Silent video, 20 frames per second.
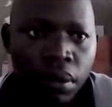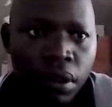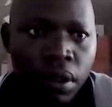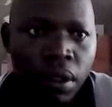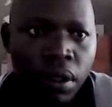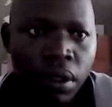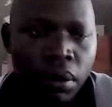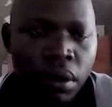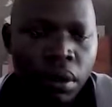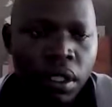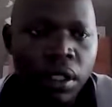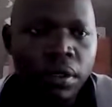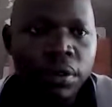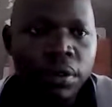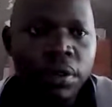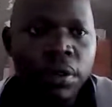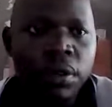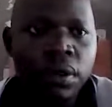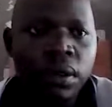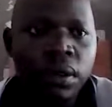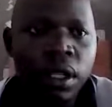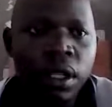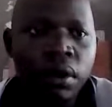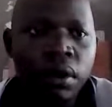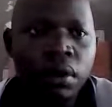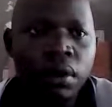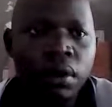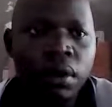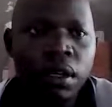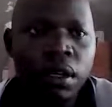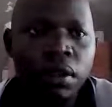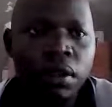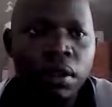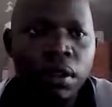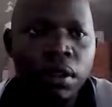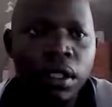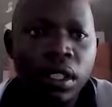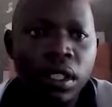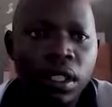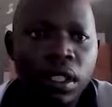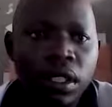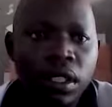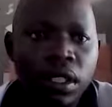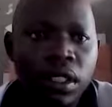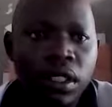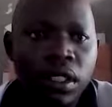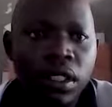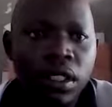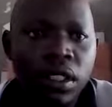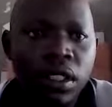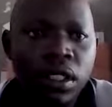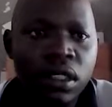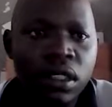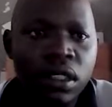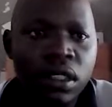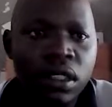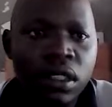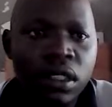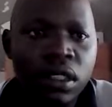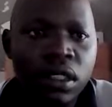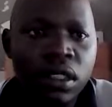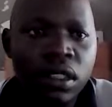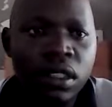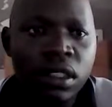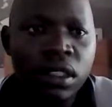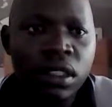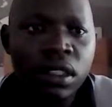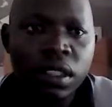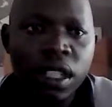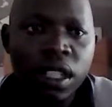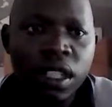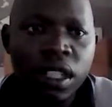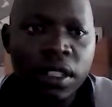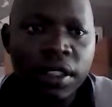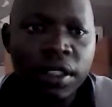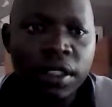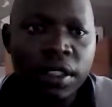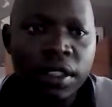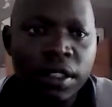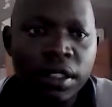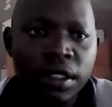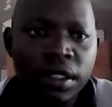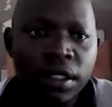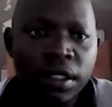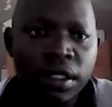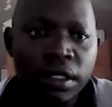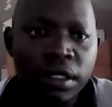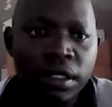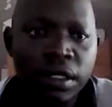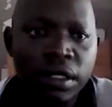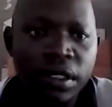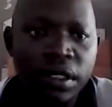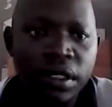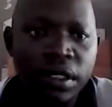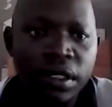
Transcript: I believe you now know how to increase font size.